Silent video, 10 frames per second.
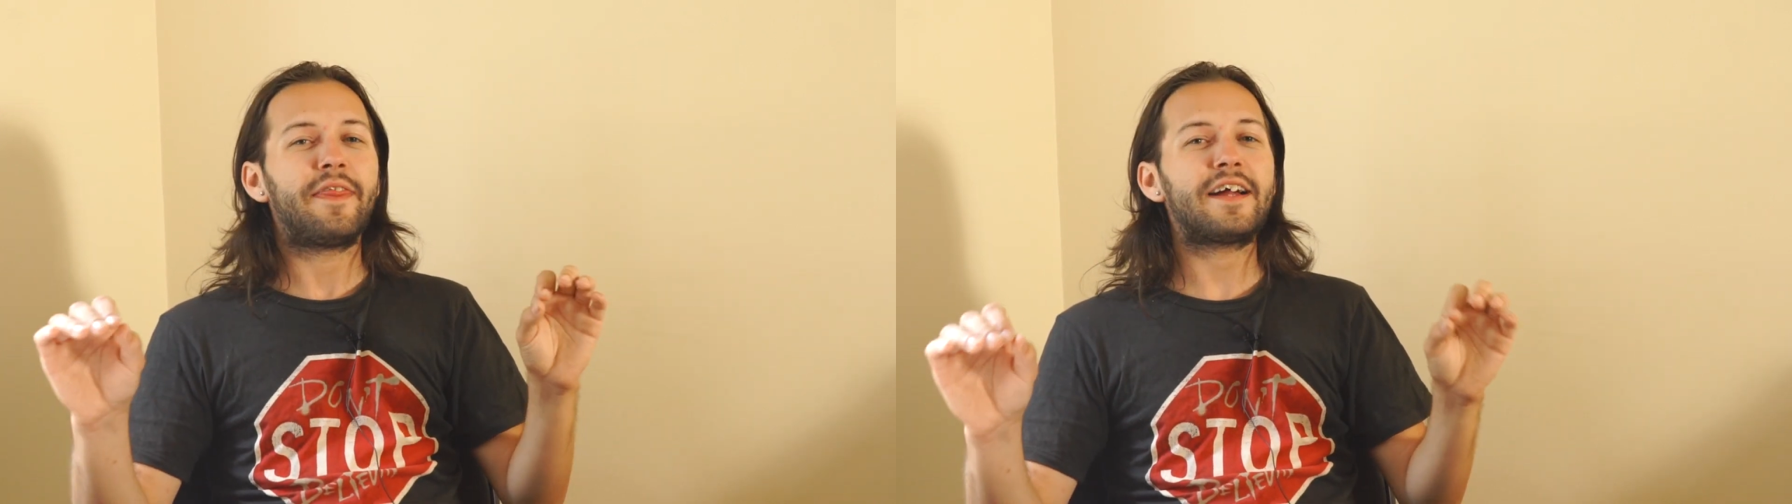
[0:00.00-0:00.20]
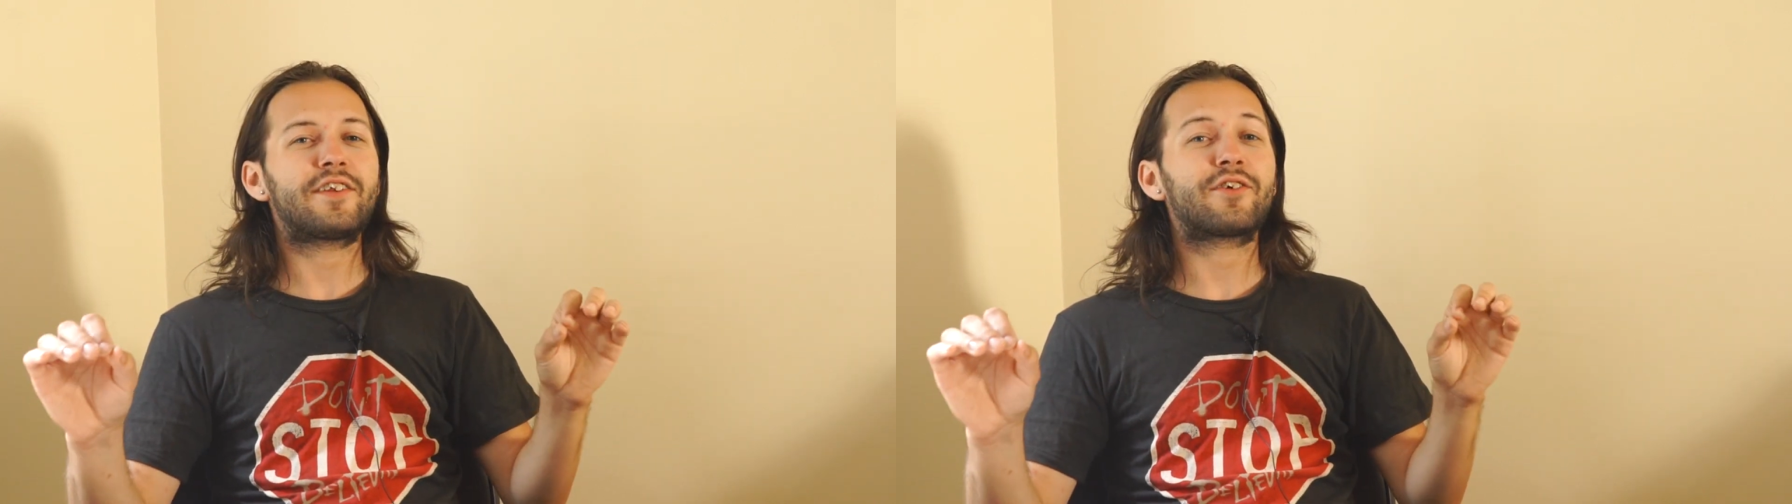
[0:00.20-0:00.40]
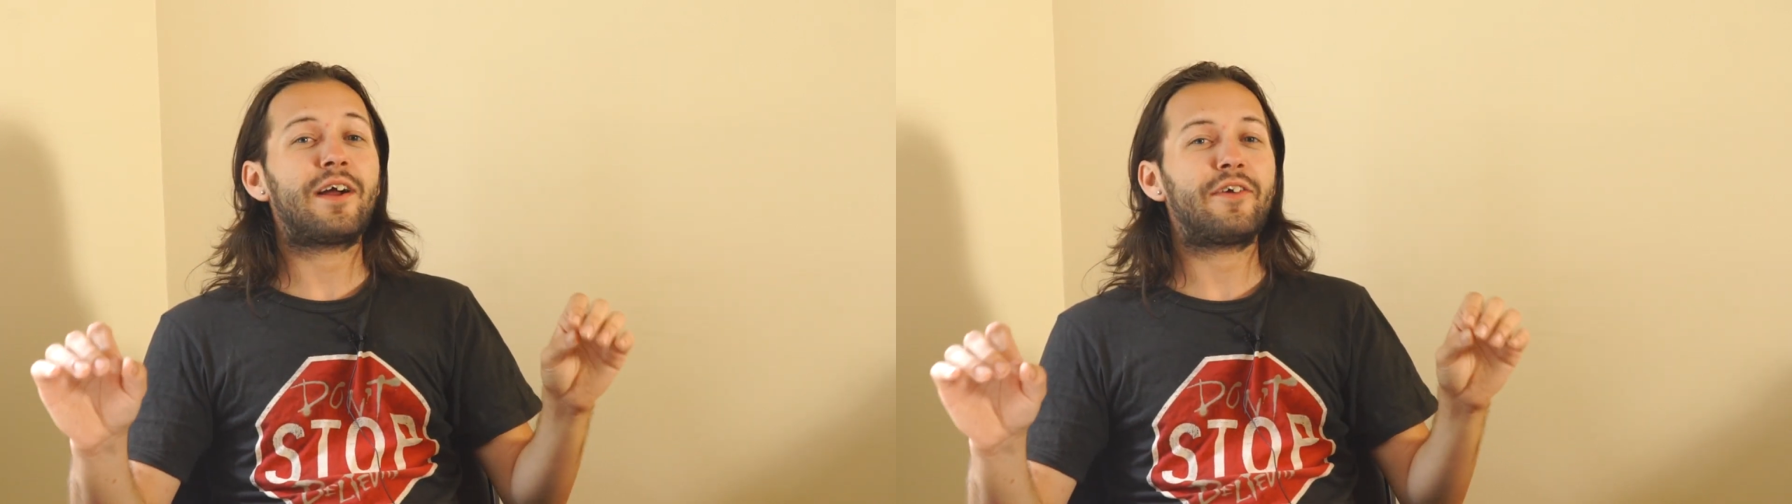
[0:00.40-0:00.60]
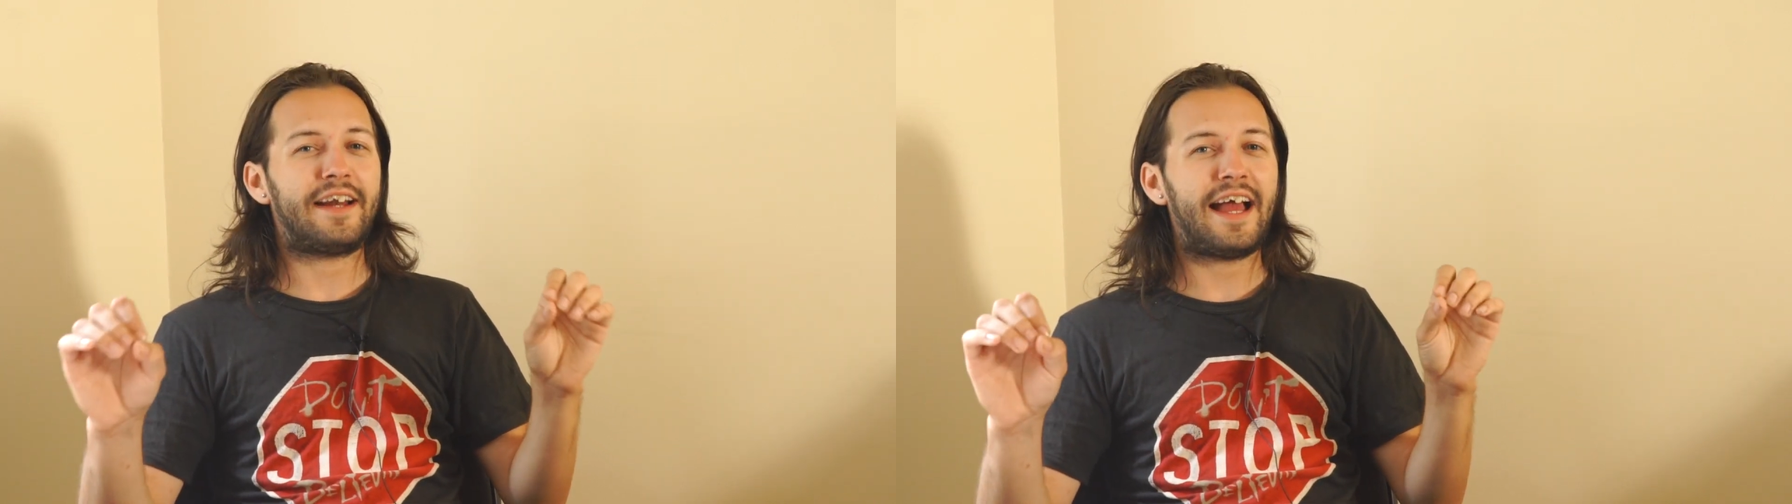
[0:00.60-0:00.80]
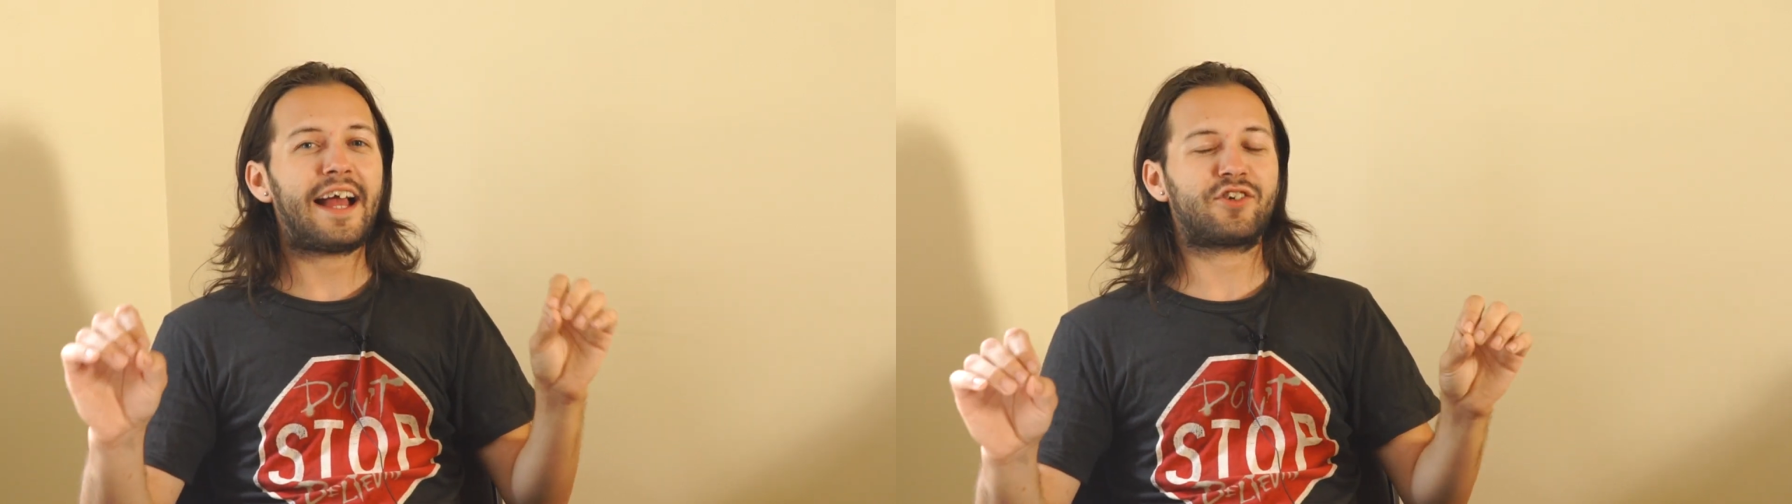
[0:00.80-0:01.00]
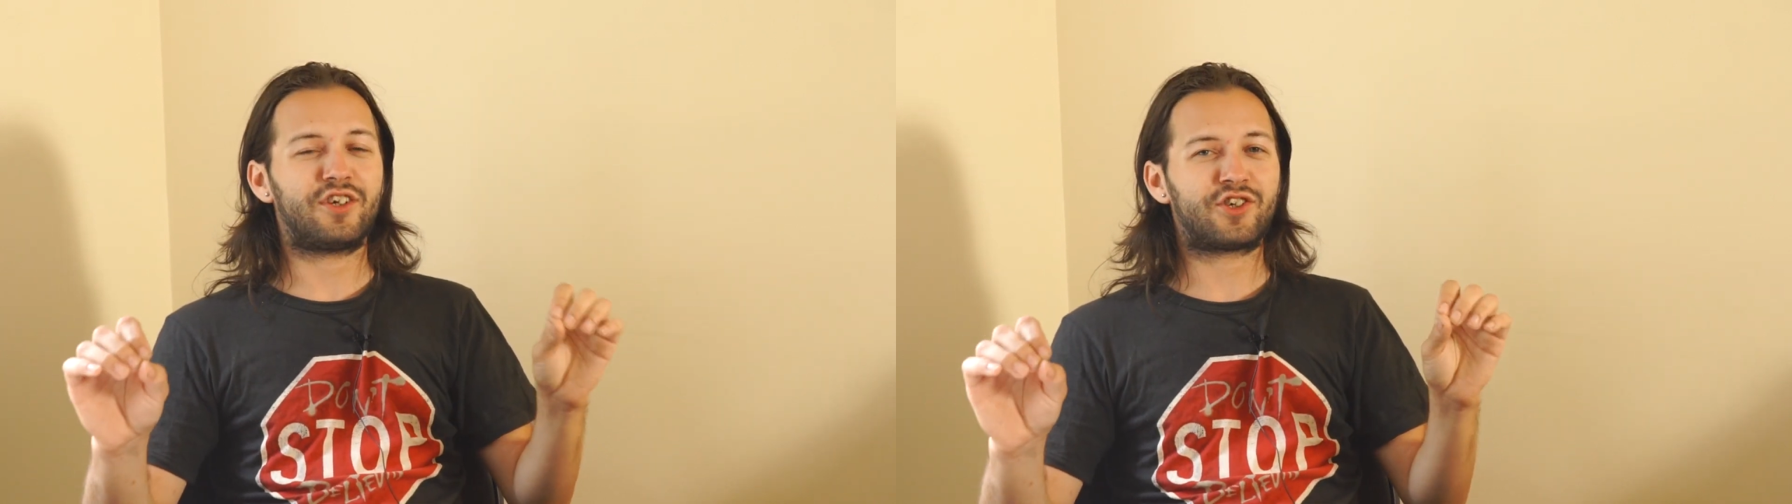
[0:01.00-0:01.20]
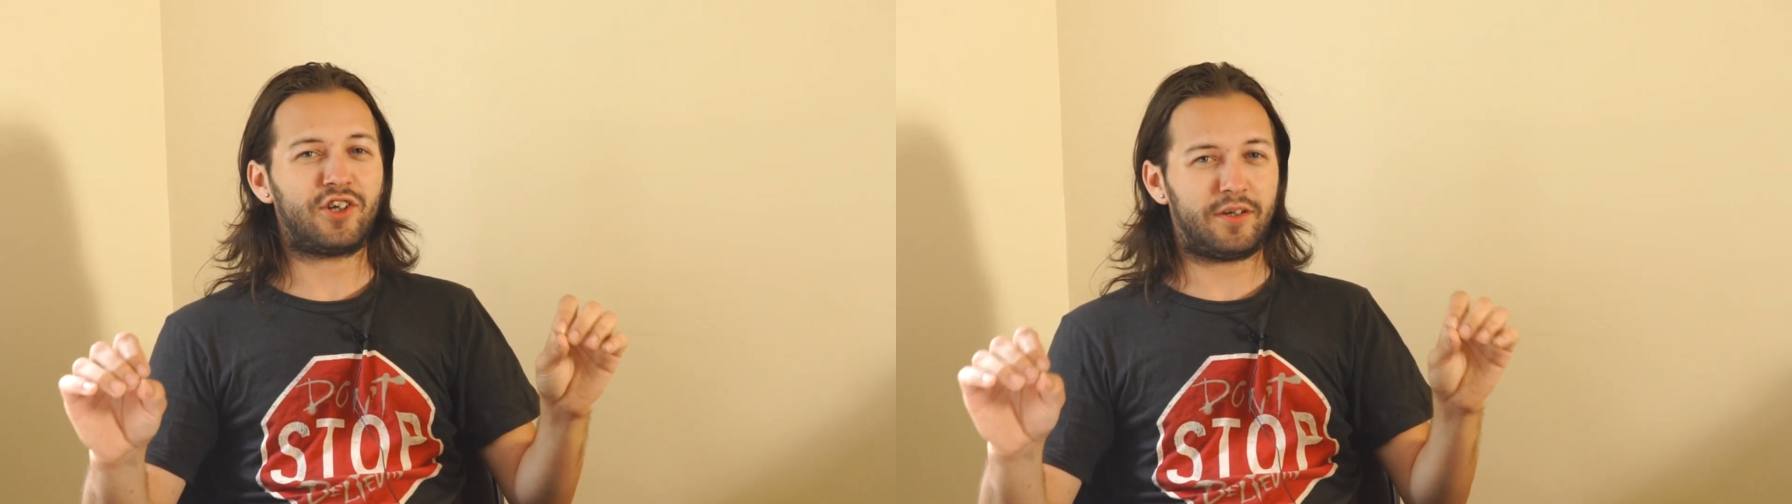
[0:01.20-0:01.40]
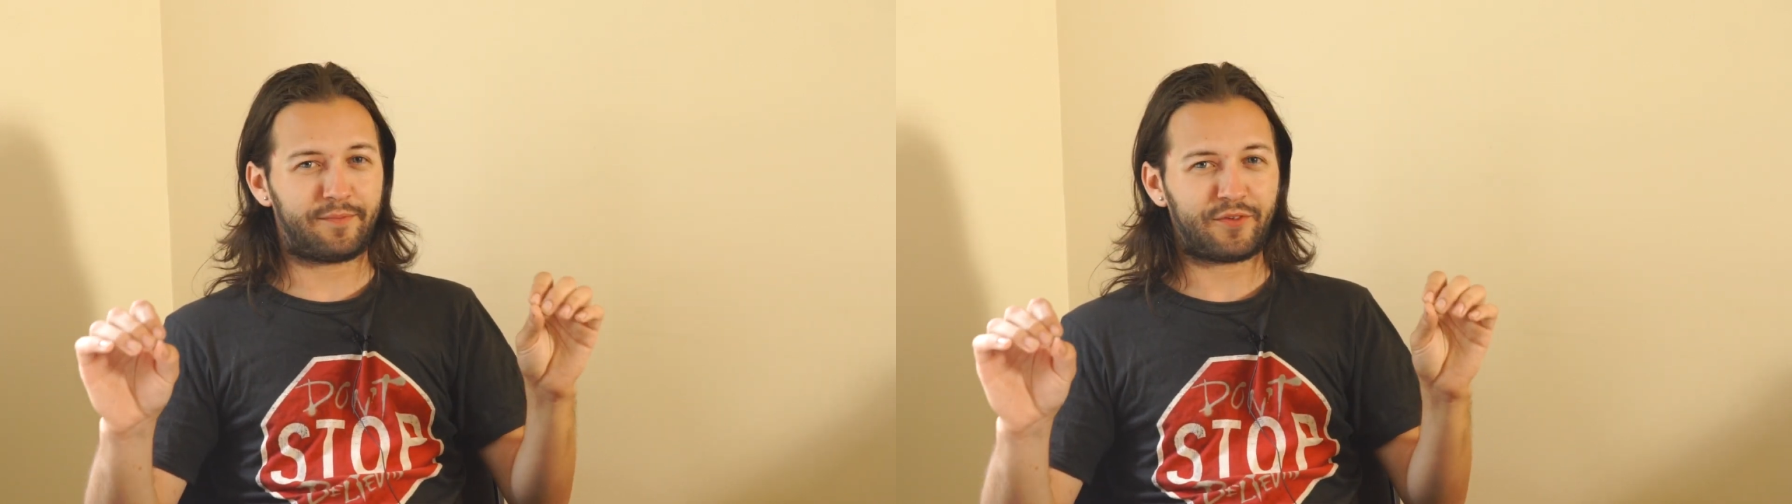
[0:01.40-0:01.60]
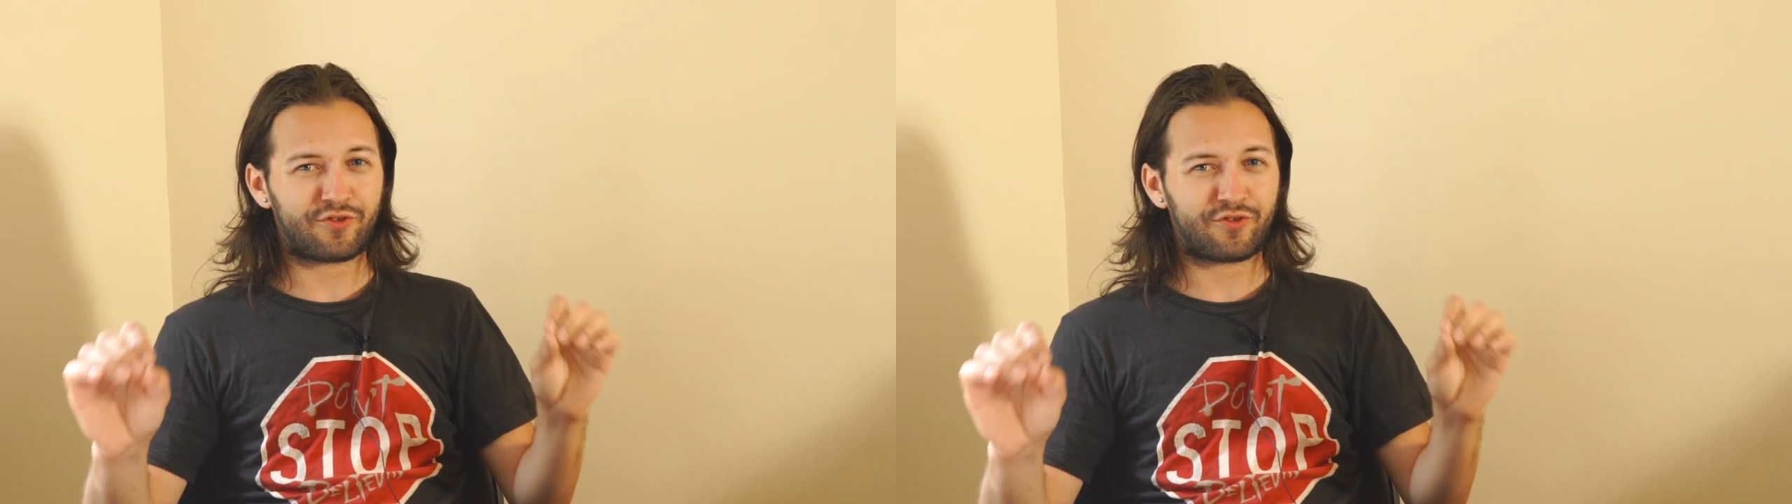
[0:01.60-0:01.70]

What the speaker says: That's the crowd that actually showed up